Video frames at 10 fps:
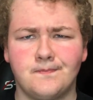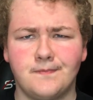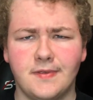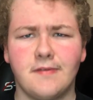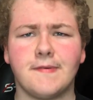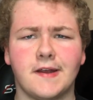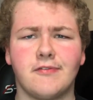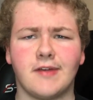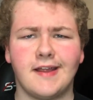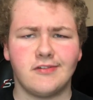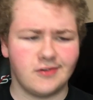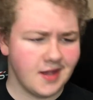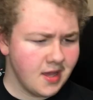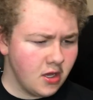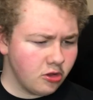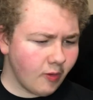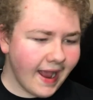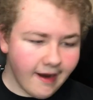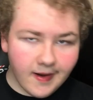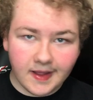This is very strange. So
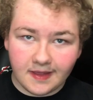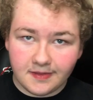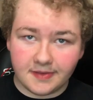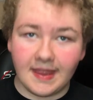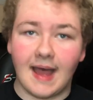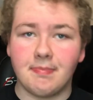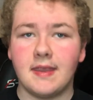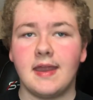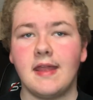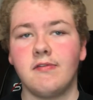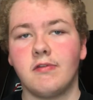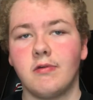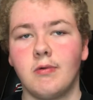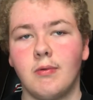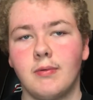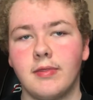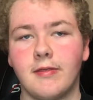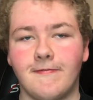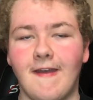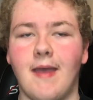Eric is adopted into
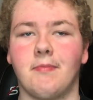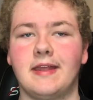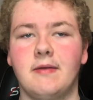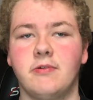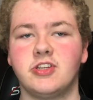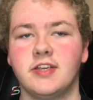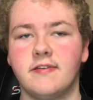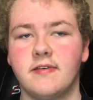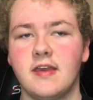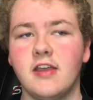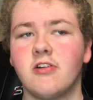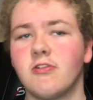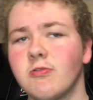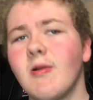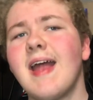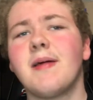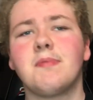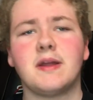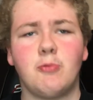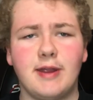the family, which is
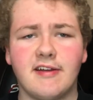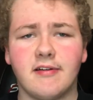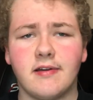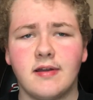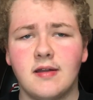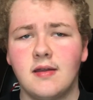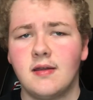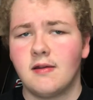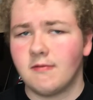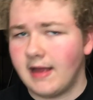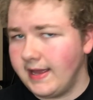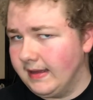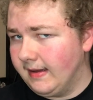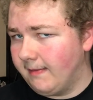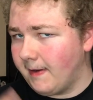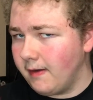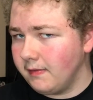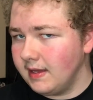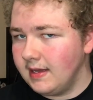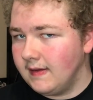incredibly weird, right?
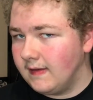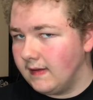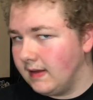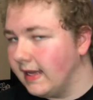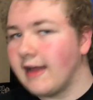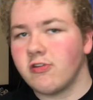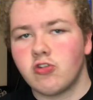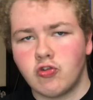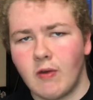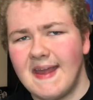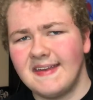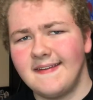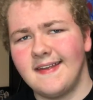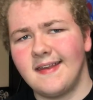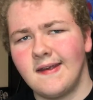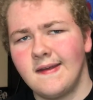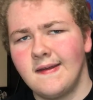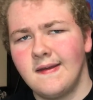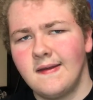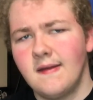Apparently he got stranded
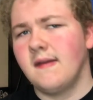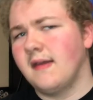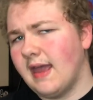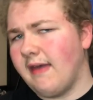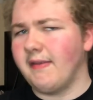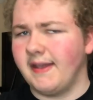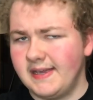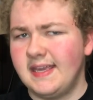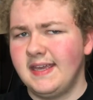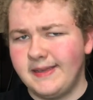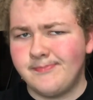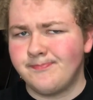and he